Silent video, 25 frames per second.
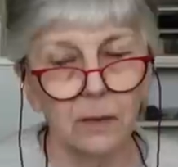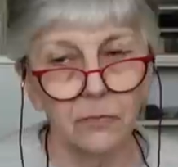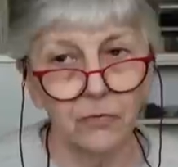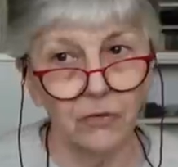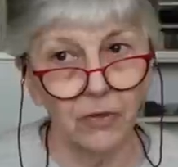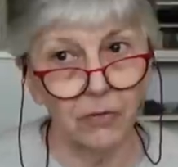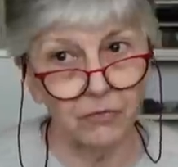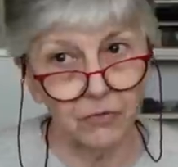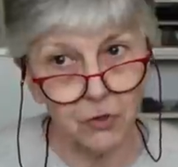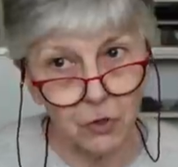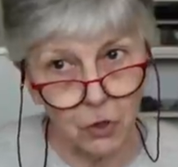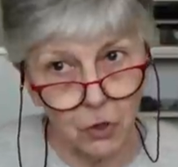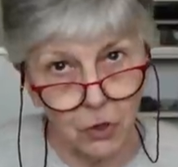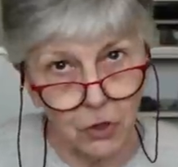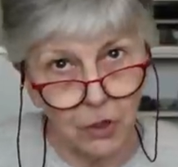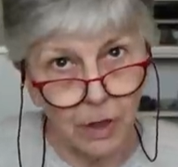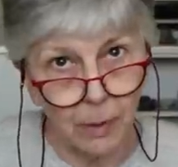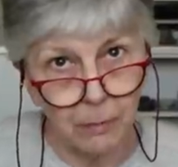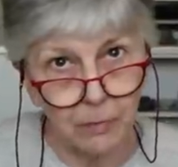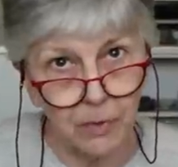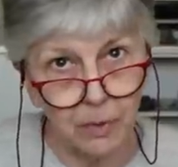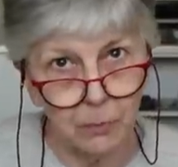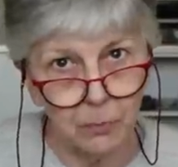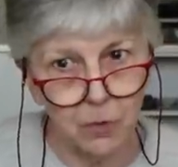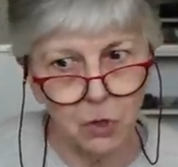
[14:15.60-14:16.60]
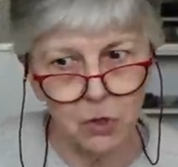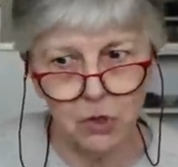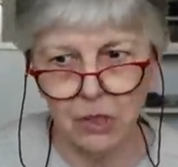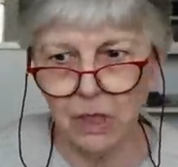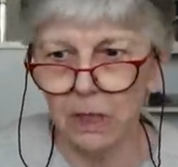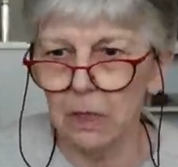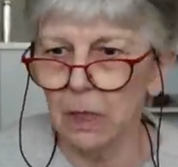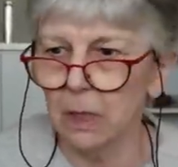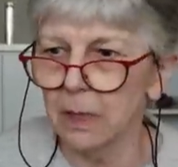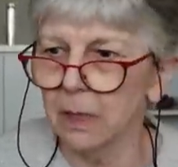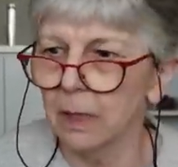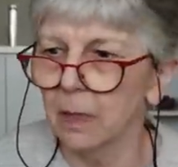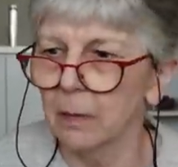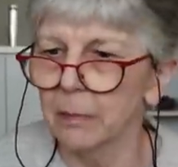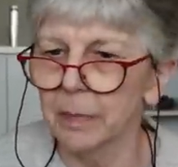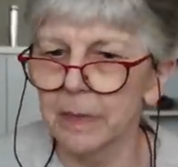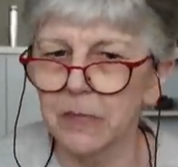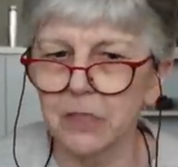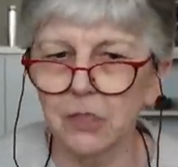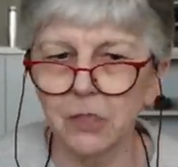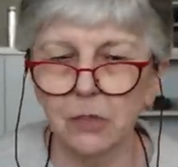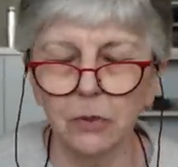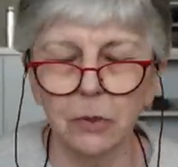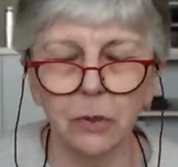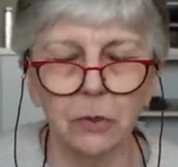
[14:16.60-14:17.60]
So I've turned up the music a little
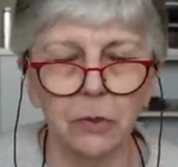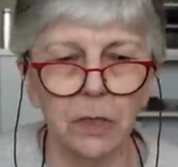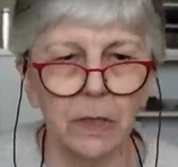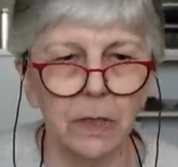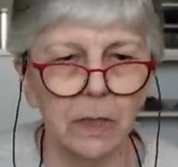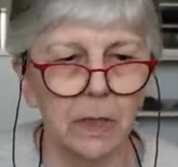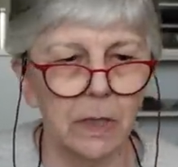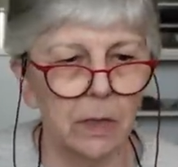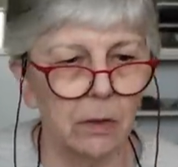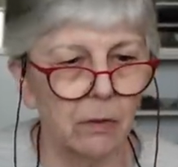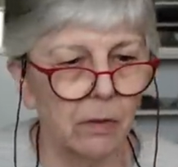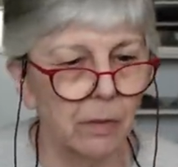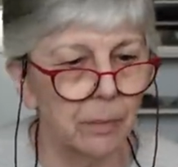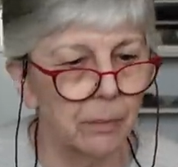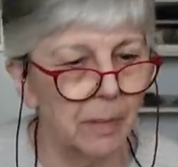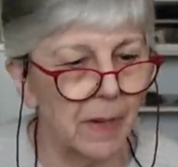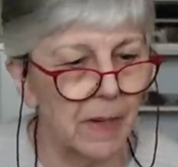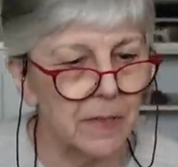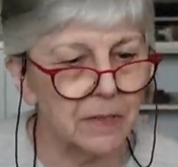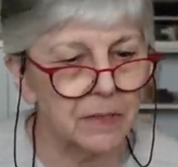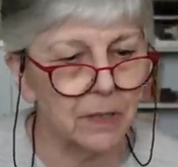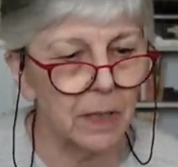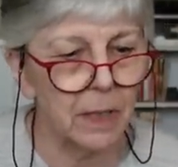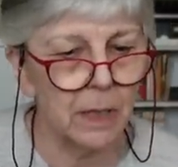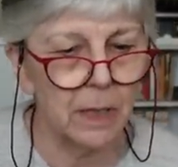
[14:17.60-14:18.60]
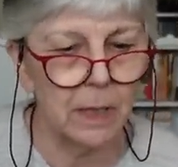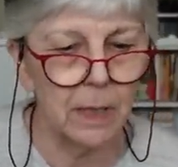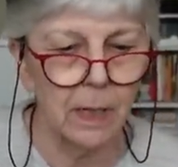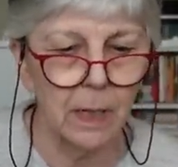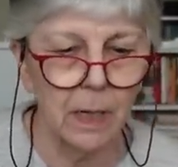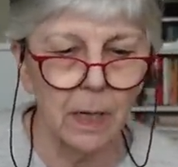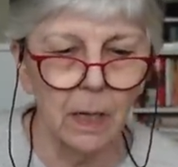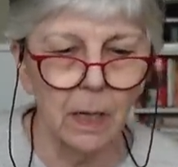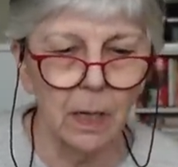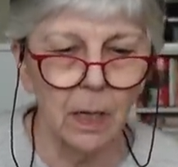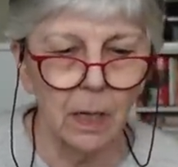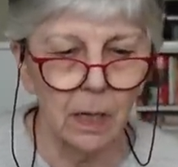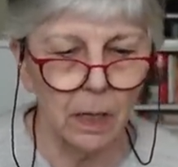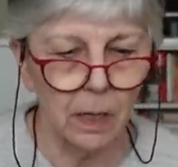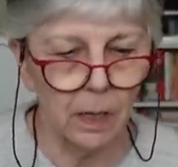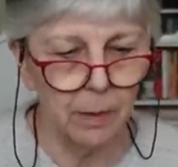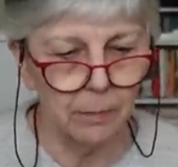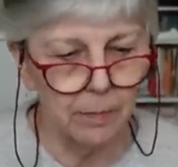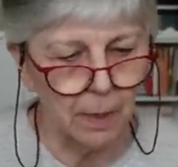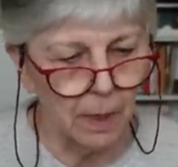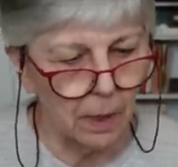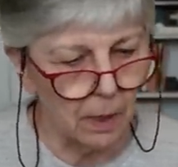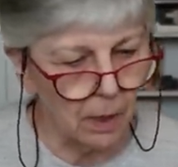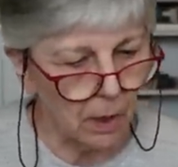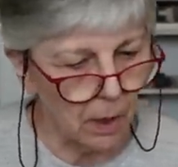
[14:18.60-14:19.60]
bit so you can hear it better.
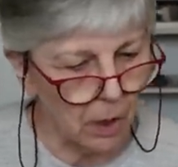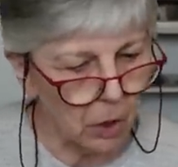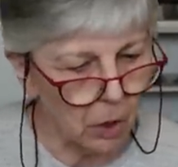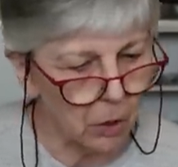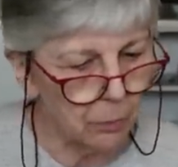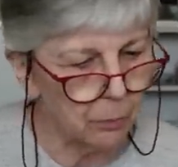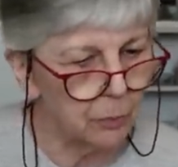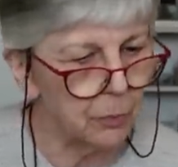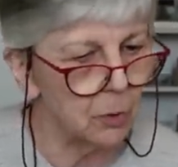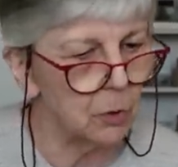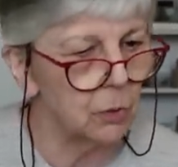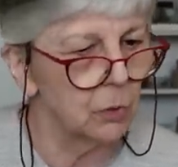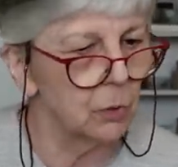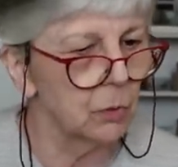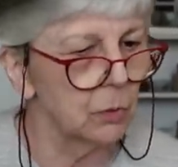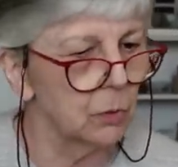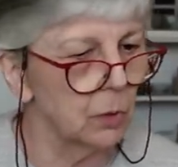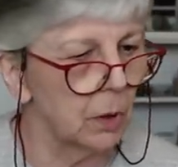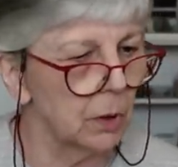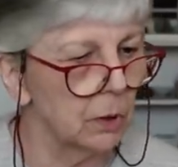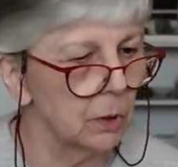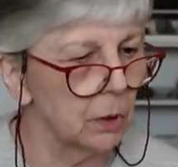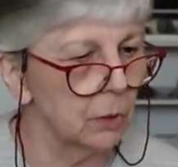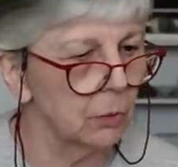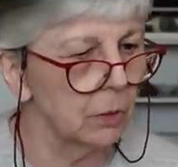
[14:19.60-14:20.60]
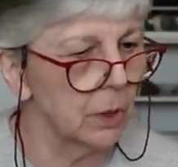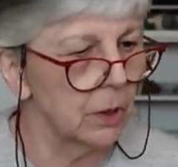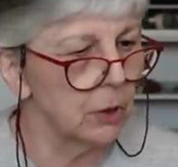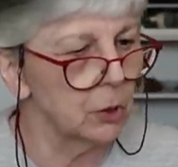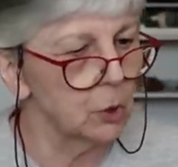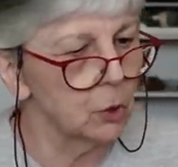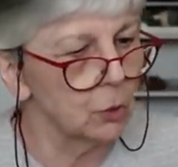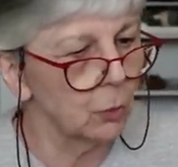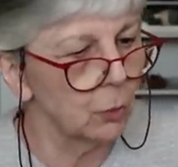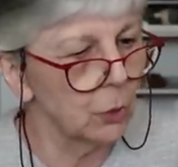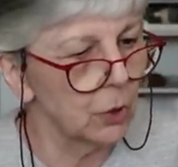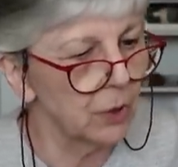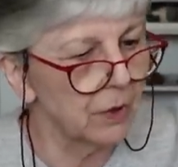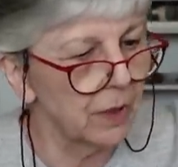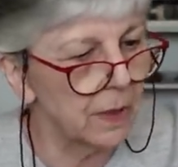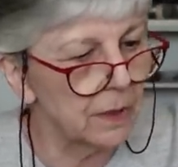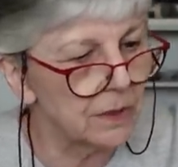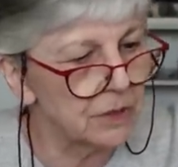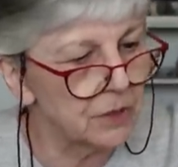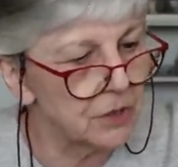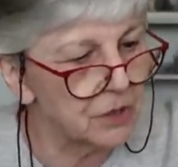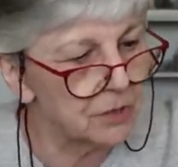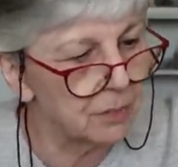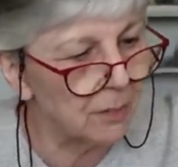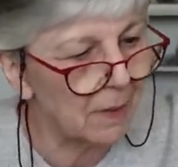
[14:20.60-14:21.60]
Um, I hope you, you enjoyed
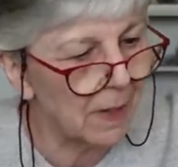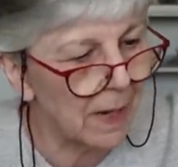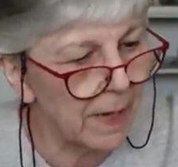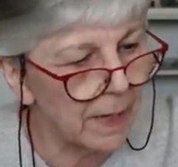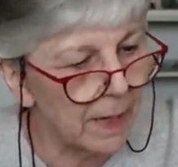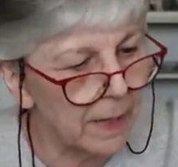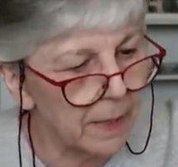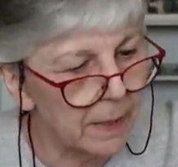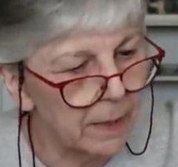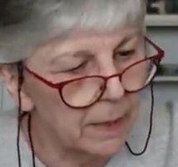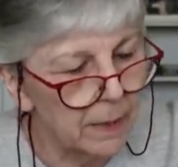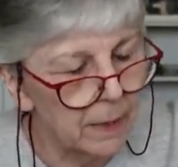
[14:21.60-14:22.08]
that display.